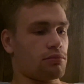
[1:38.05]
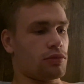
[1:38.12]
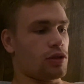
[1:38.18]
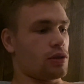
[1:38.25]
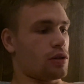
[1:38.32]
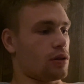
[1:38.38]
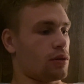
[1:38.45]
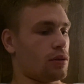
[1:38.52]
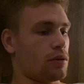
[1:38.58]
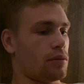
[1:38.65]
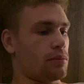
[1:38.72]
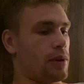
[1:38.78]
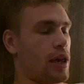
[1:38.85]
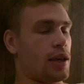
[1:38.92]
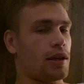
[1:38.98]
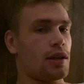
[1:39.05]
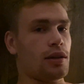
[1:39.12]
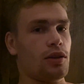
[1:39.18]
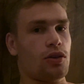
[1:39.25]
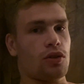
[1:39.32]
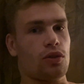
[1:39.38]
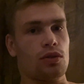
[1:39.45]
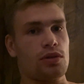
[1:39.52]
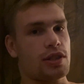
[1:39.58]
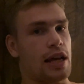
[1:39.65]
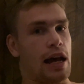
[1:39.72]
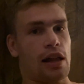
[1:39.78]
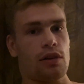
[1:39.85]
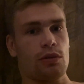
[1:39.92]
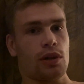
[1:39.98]
you know, making your
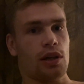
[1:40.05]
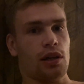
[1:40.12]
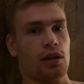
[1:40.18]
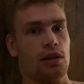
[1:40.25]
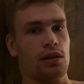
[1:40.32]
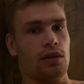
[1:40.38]
salary,